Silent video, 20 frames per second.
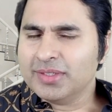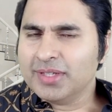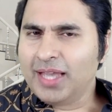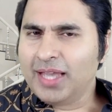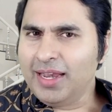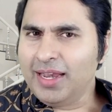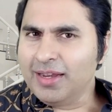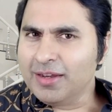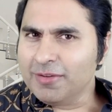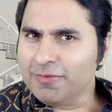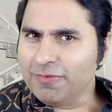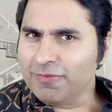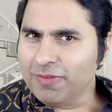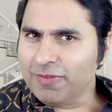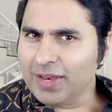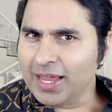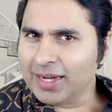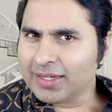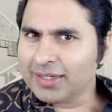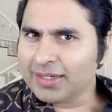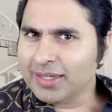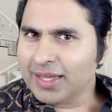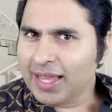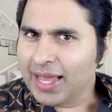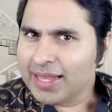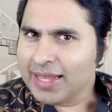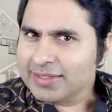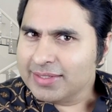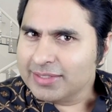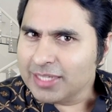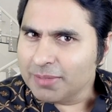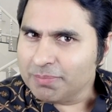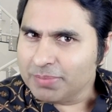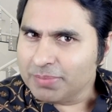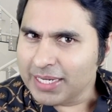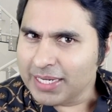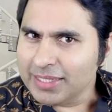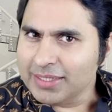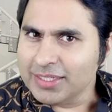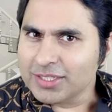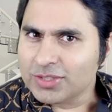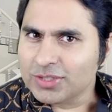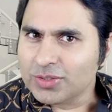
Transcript: and reflect and separate these